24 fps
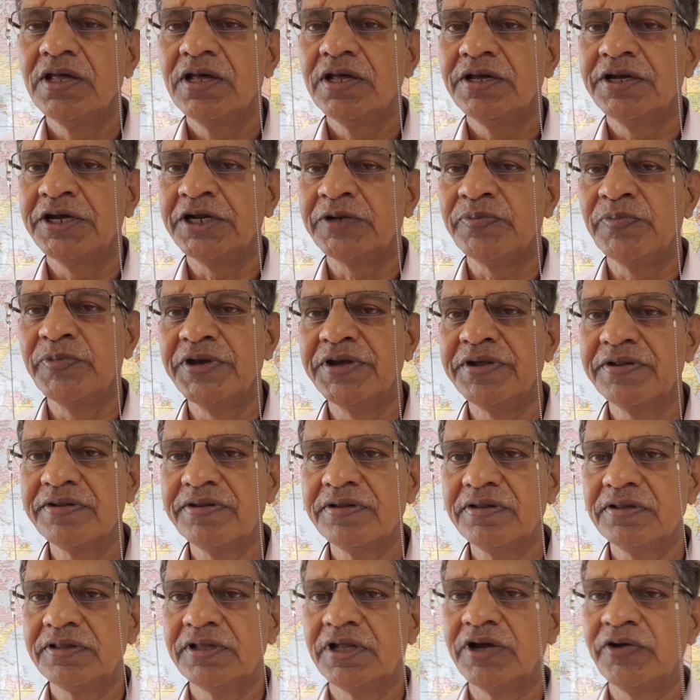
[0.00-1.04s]
It
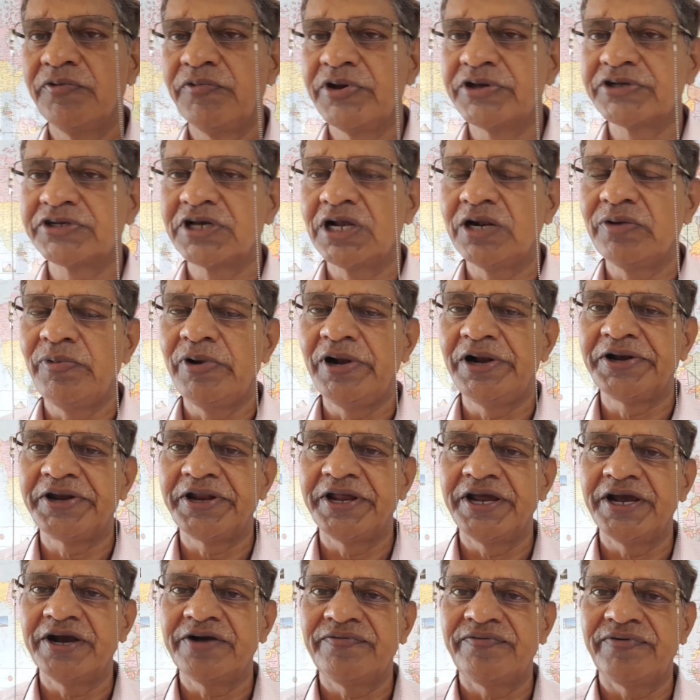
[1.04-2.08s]
means the vessel will
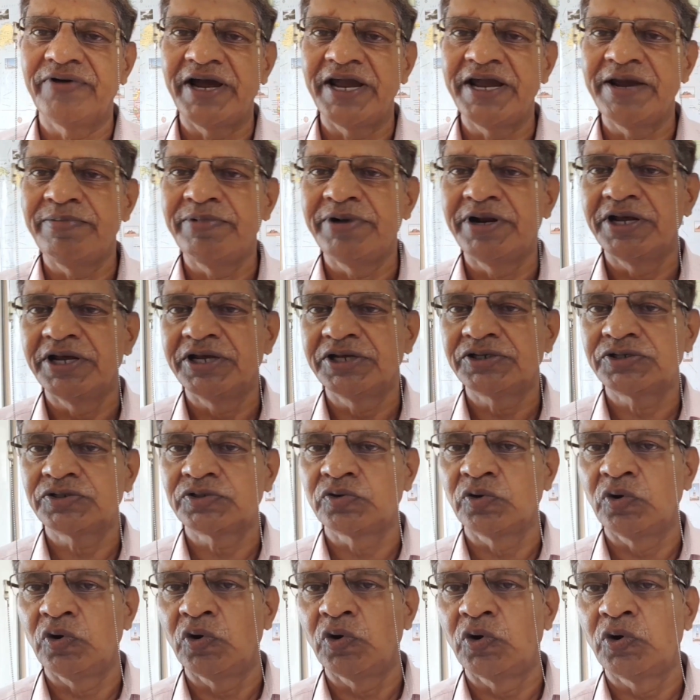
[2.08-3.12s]
take 5 days
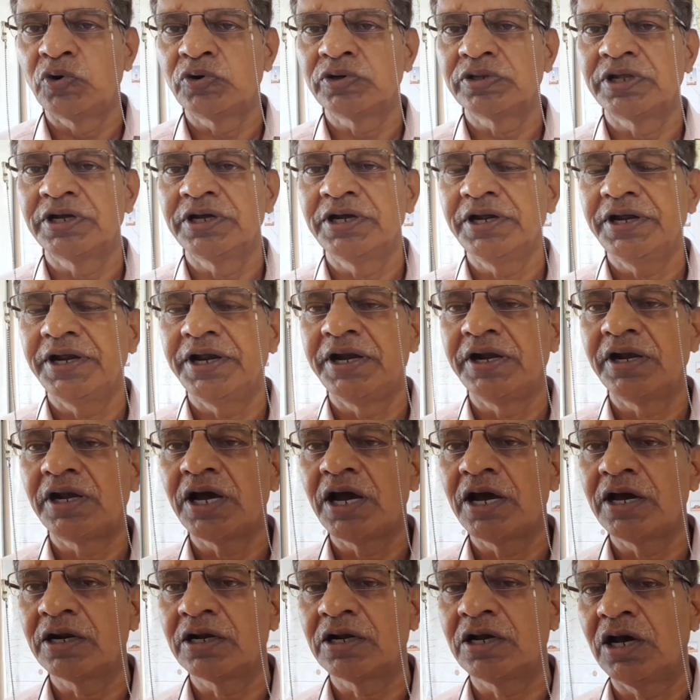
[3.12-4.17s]
to load the
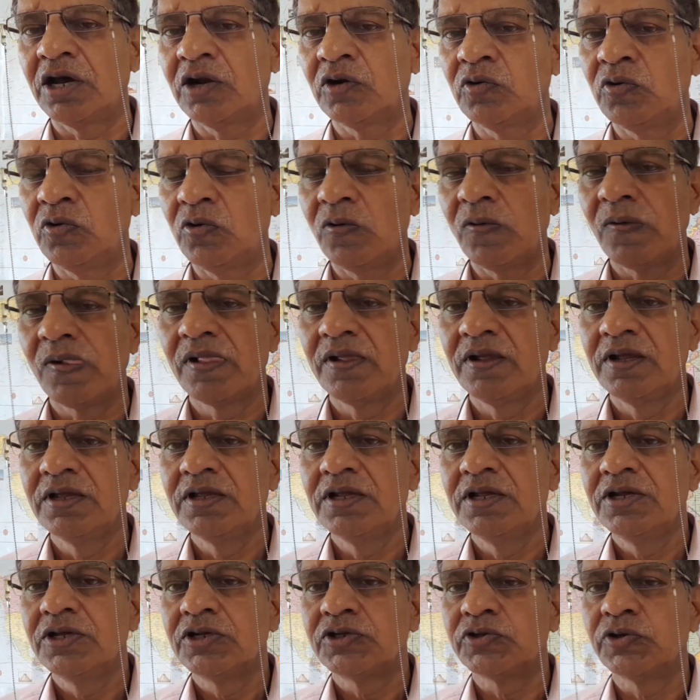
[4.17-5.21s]
entire cargo.
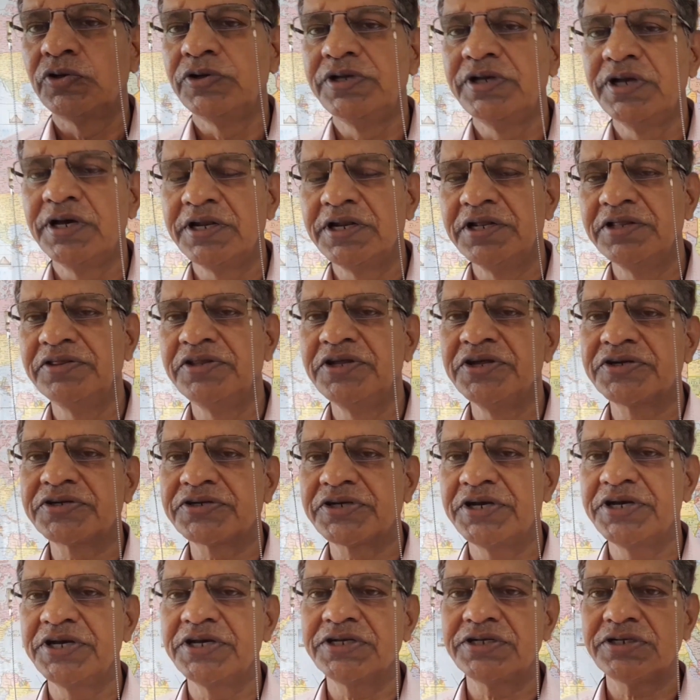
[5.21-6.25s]
So here in this
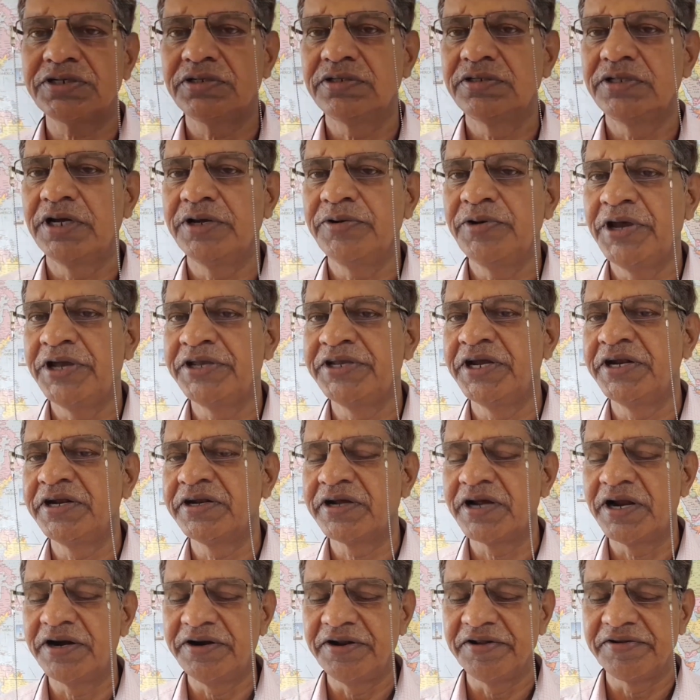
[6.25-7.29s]
case, the agent
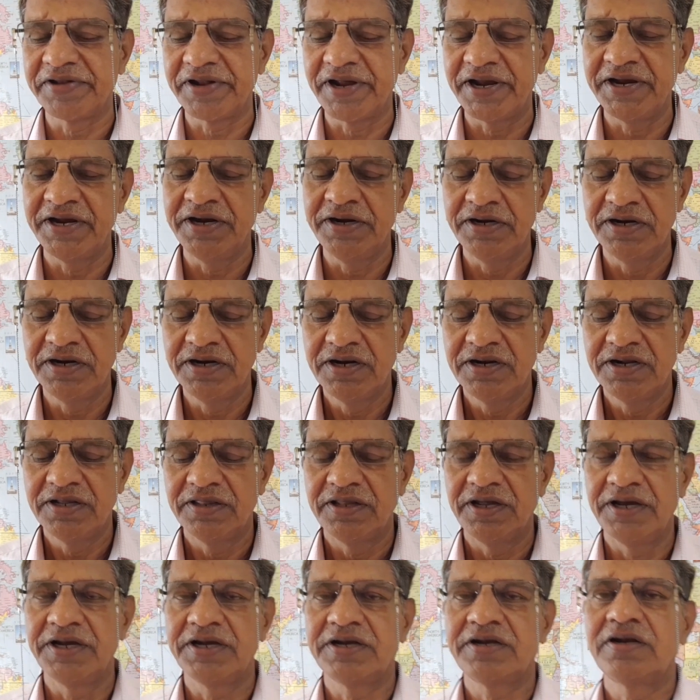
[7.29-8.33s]
can decide
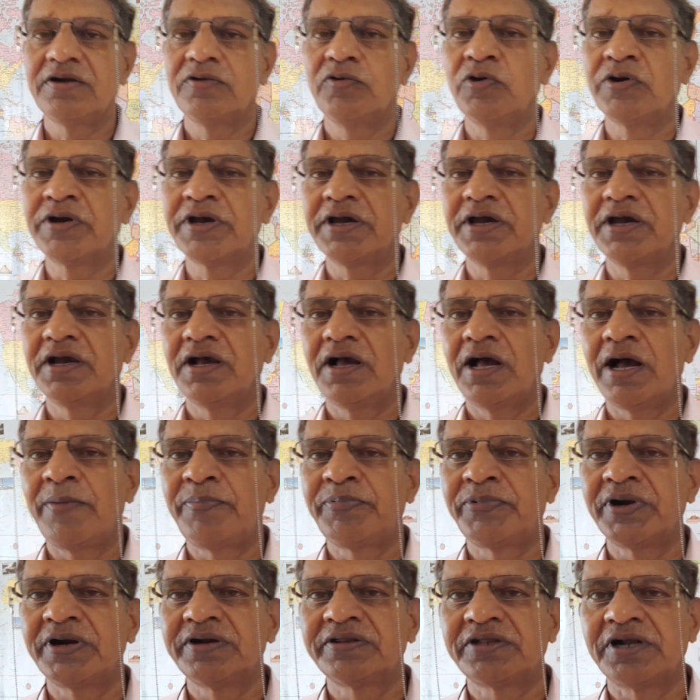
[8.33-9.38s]
that okay,
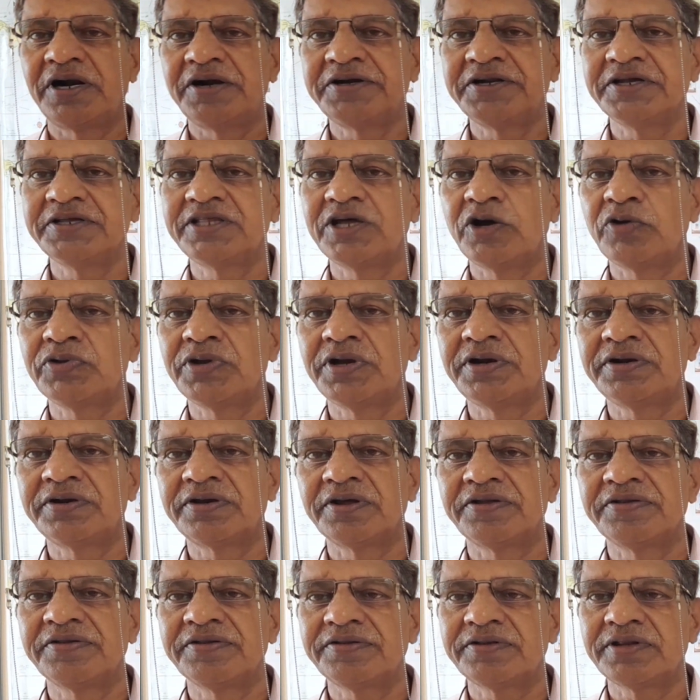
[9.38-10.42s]
after 30,000
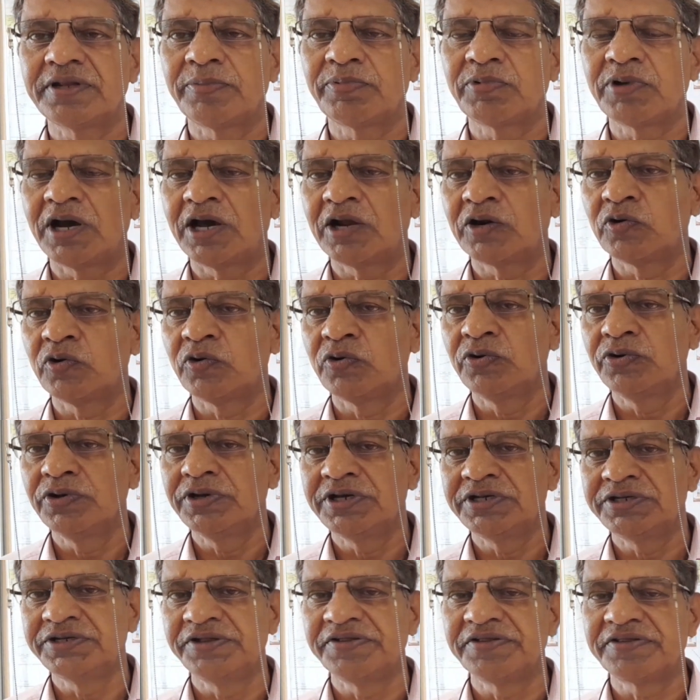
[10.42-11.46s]
tons of cargo
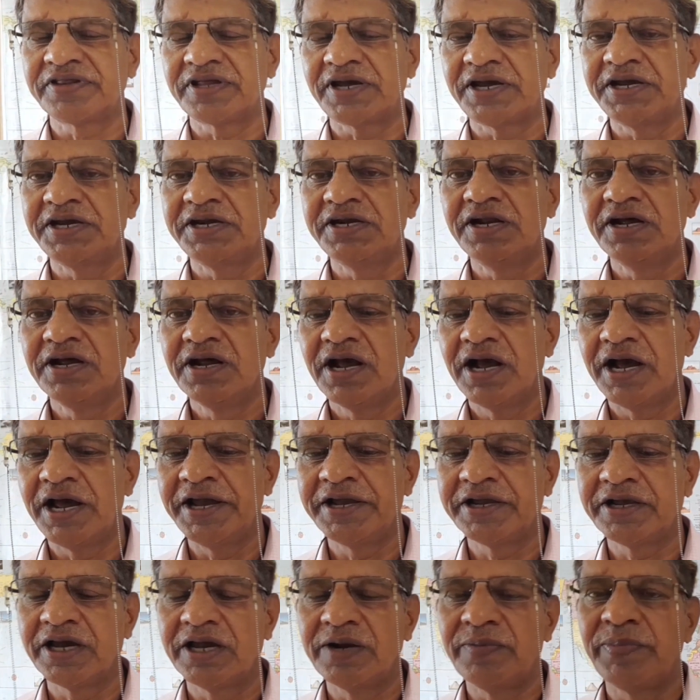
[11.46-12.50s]
is inside, I
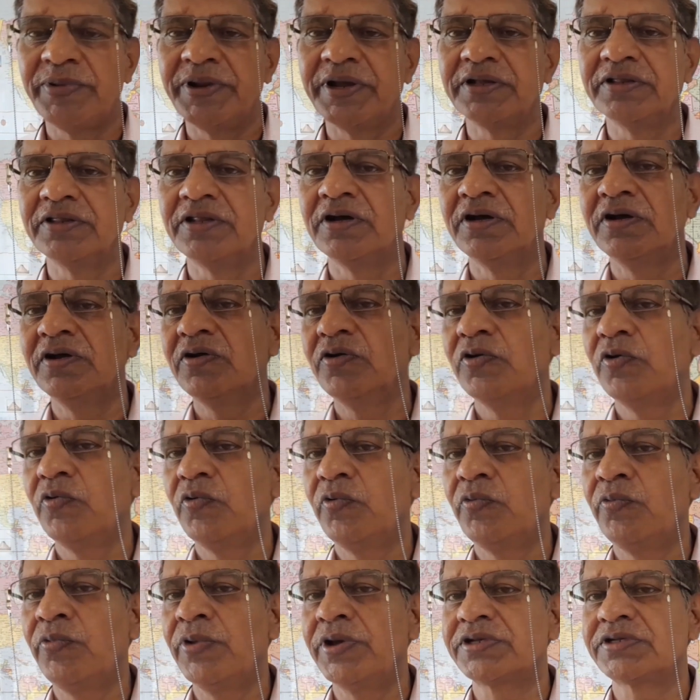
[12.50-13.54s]
can bring the
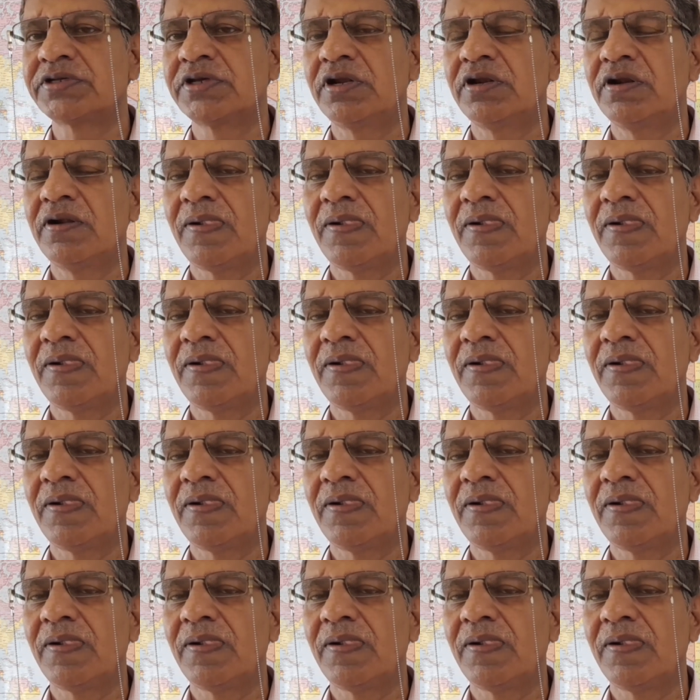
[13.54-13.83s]
vessel.